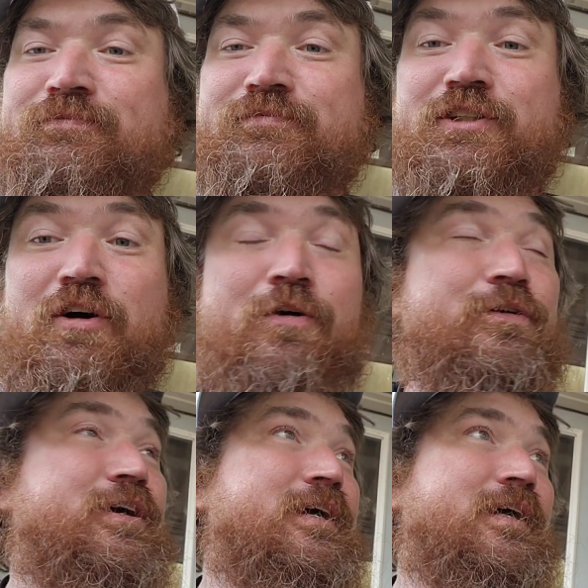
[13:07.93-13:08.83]
So
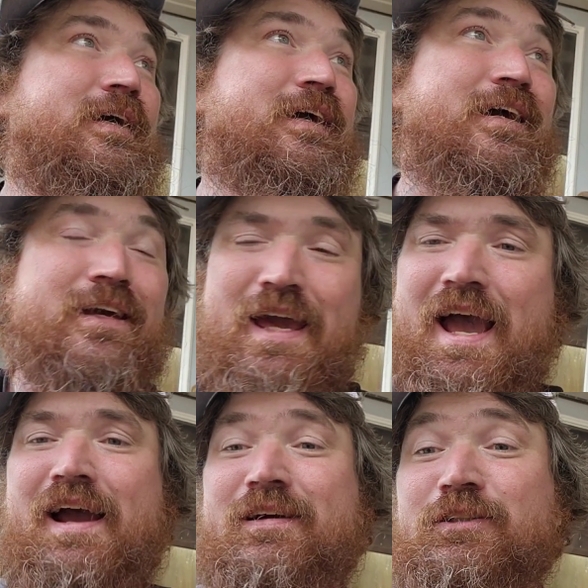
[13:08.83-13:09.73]

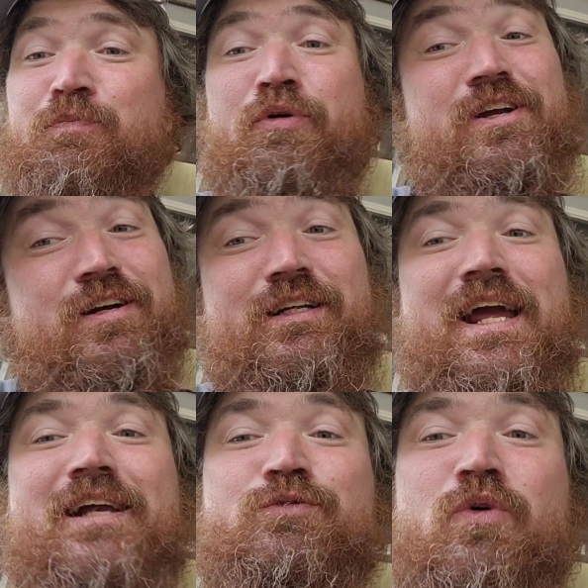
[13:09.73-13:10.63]
yeah, it's pretty good
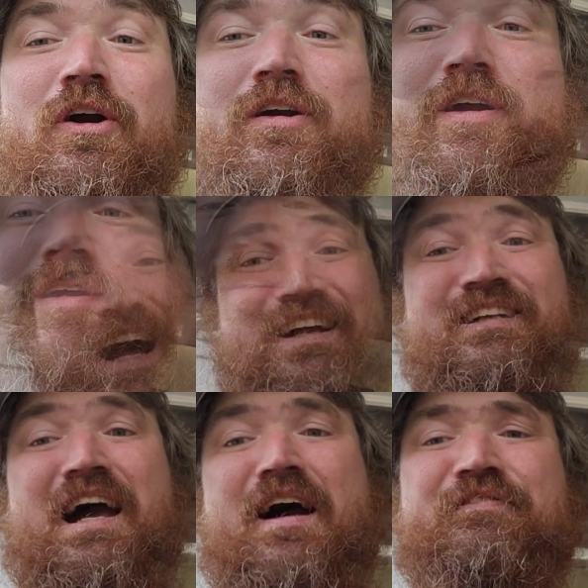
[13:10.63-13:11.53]
day's work, but
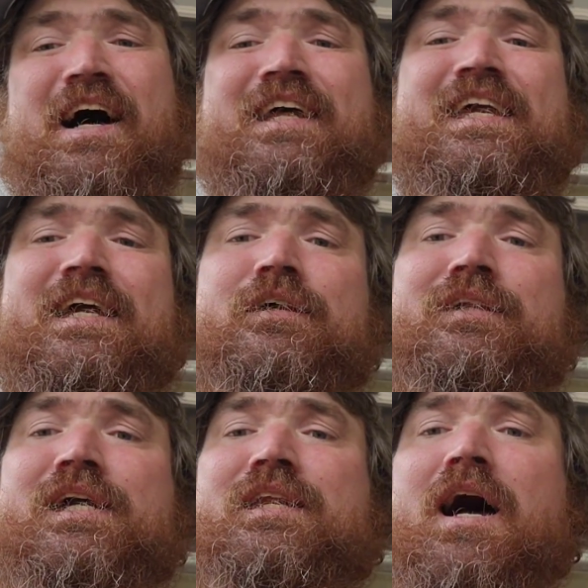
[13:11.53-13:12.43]
I've got to get
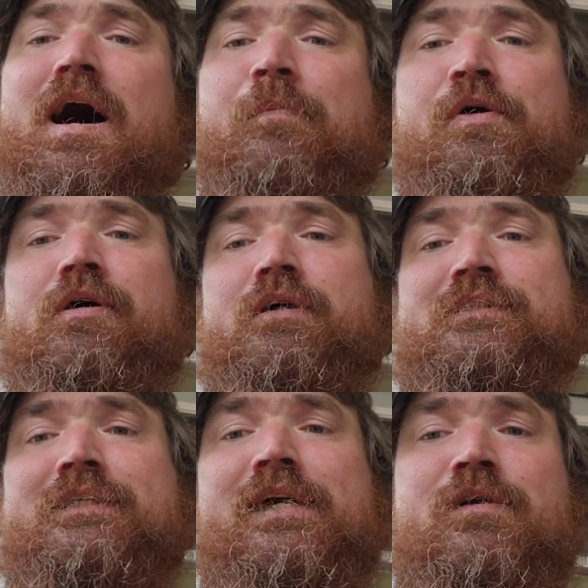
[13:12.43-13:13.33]
cleaned up.
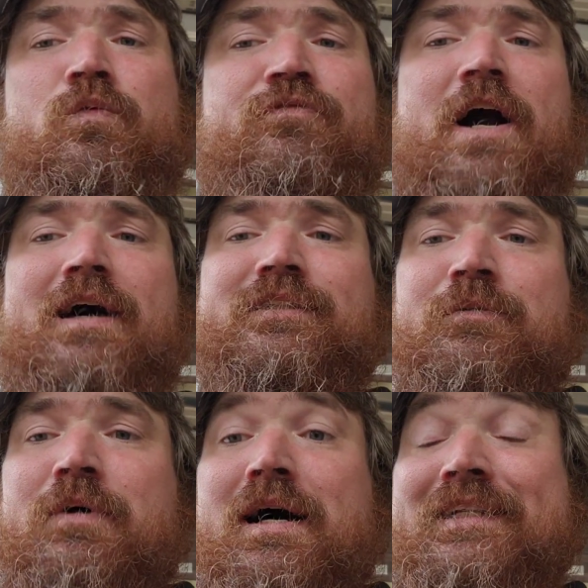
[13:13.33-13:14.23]
See, we've got
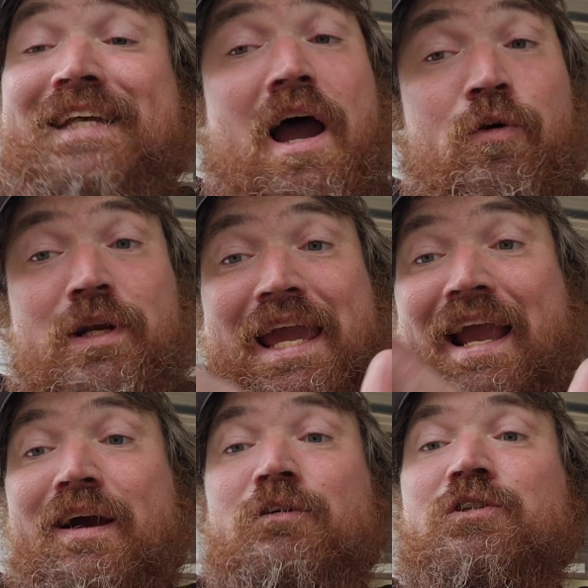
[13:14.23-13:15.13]
some uh, town
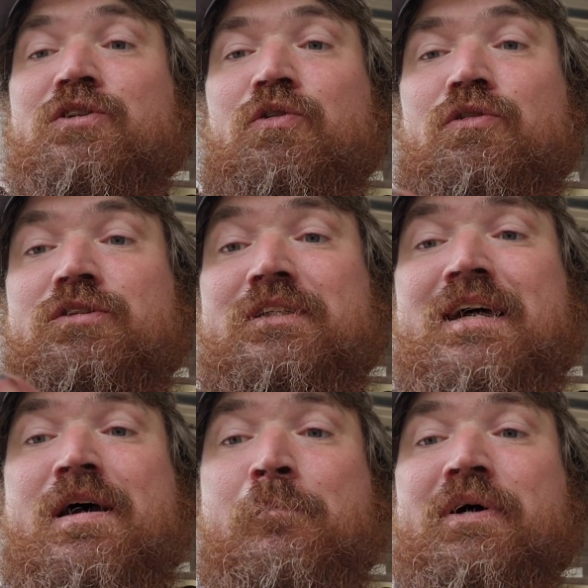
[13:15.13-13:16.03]
council
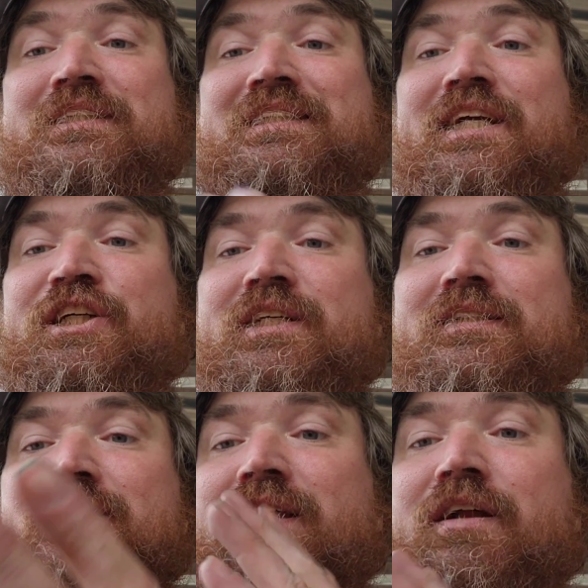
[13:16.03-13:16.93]

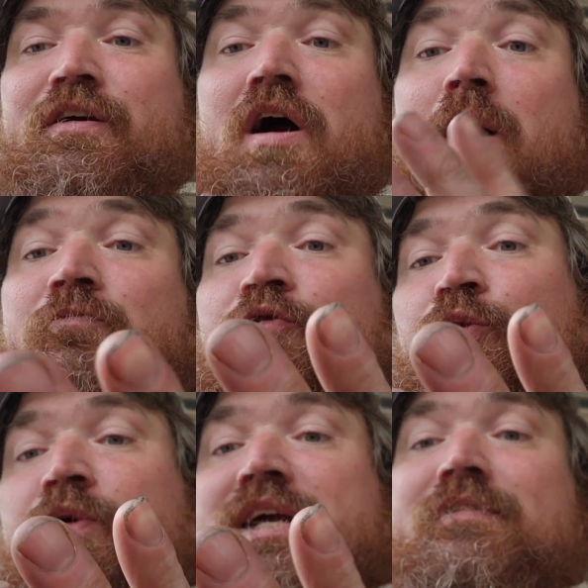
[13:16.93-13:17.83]
positions that are up for
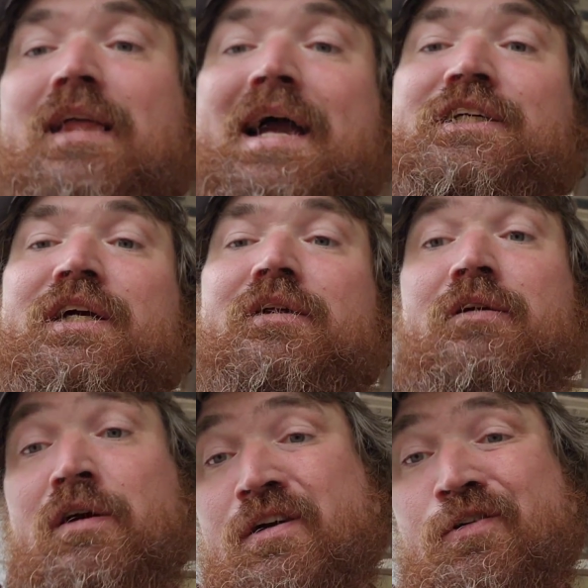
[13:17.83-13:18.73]
re-election.
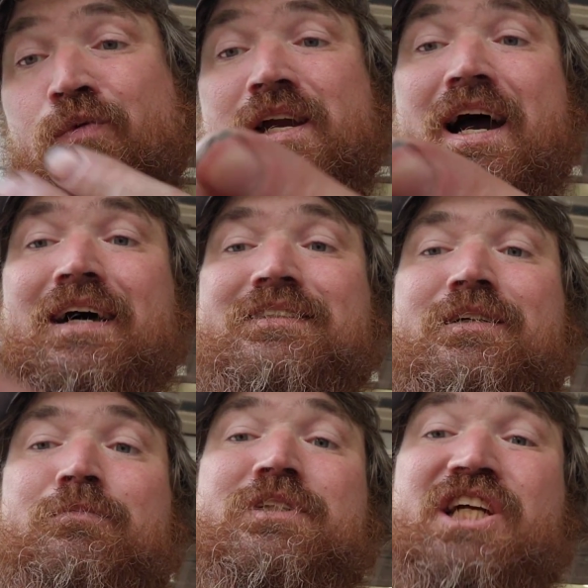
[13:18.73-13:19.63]
We got
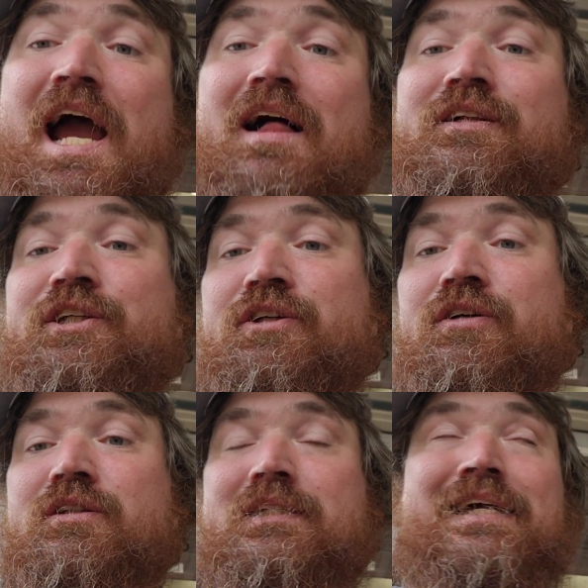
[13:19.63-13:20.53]
some
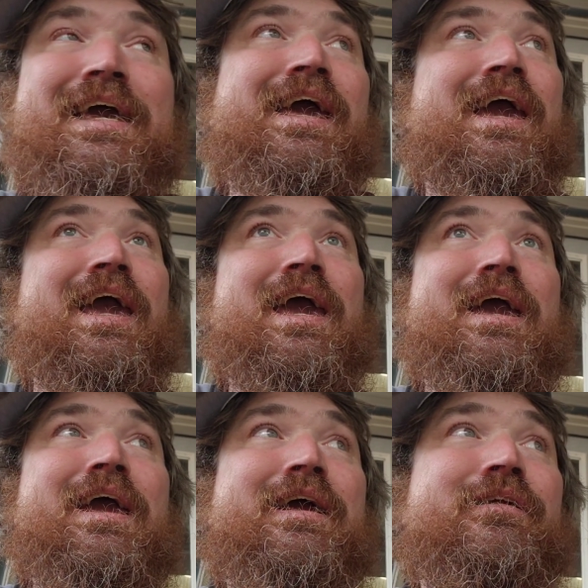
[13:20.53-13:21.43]
challengers,
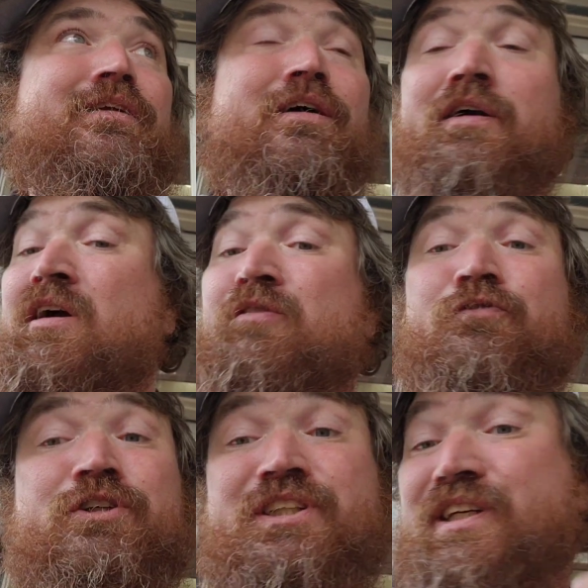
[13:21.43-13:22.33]
and
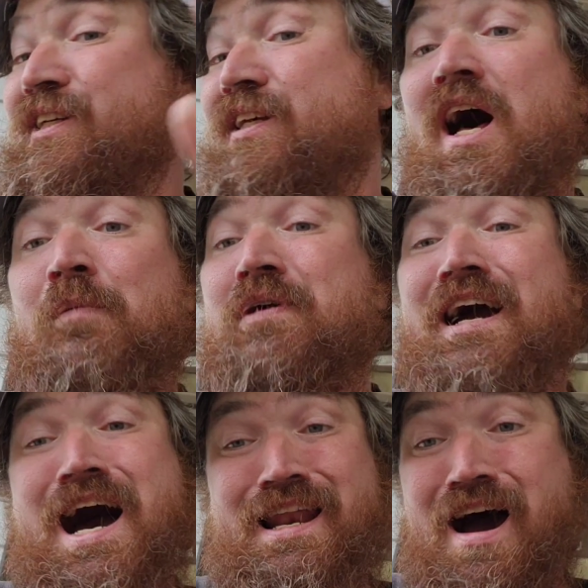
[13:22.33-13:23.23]
for some
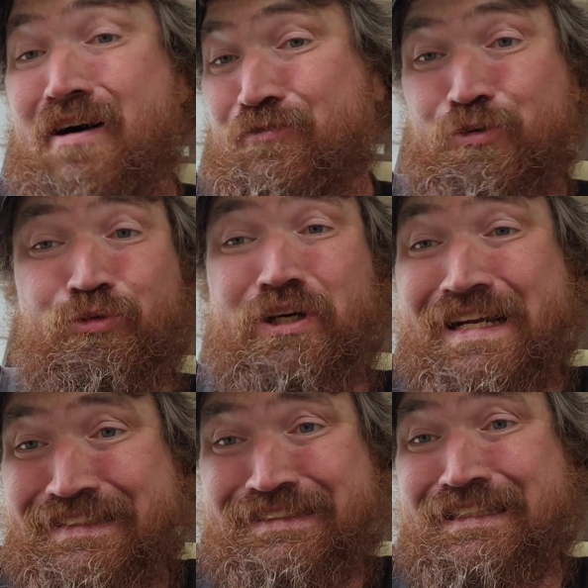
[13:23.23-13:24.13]
god-awful
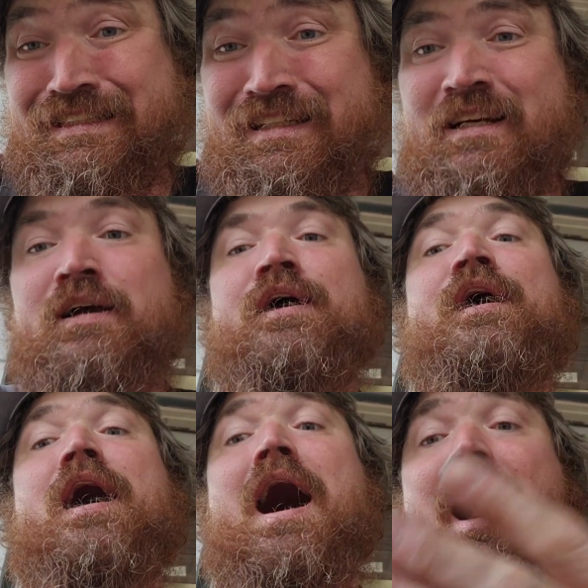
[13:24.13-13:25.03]
reason,
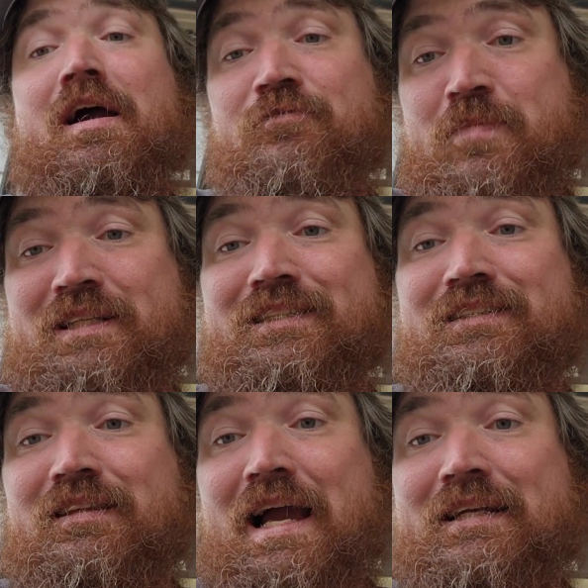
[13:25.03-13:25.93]
I've been
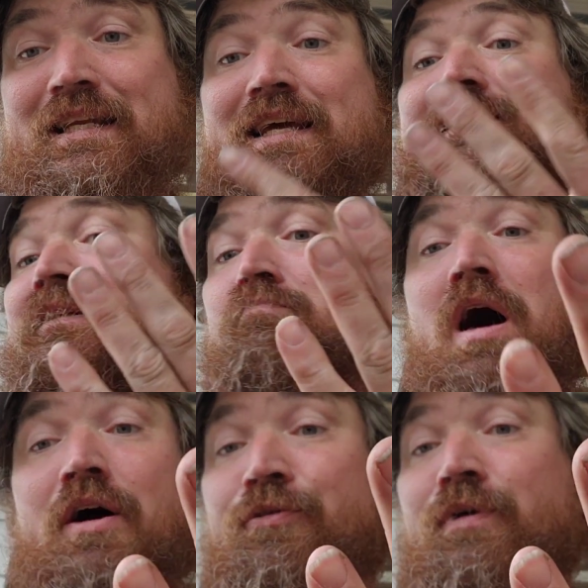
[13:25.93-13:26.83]
selected as the
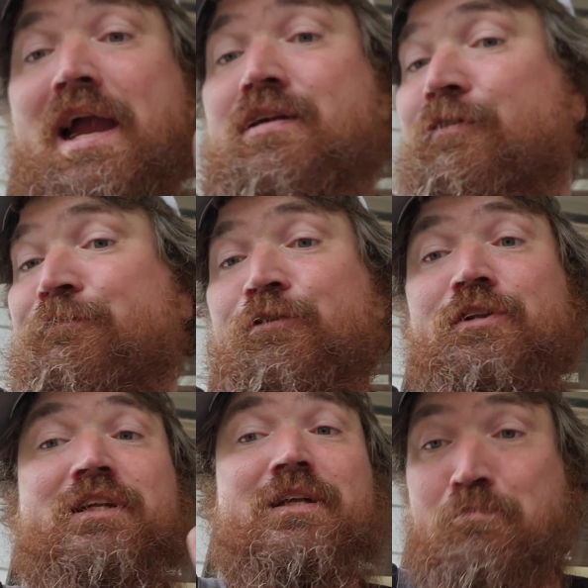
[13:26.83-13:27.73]
moderator for the
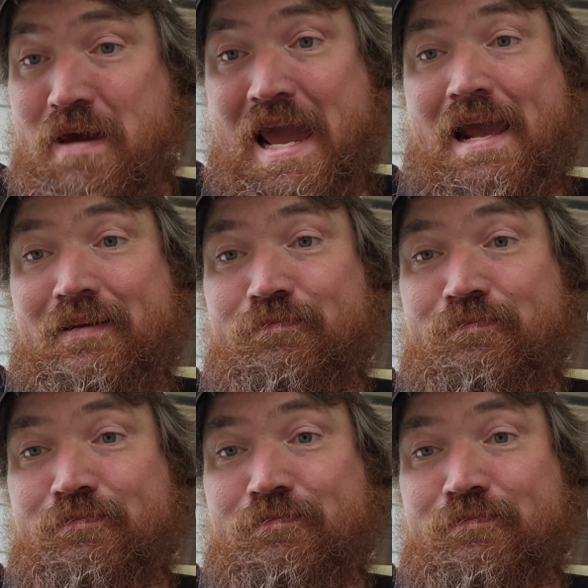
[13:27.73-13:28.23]
debate.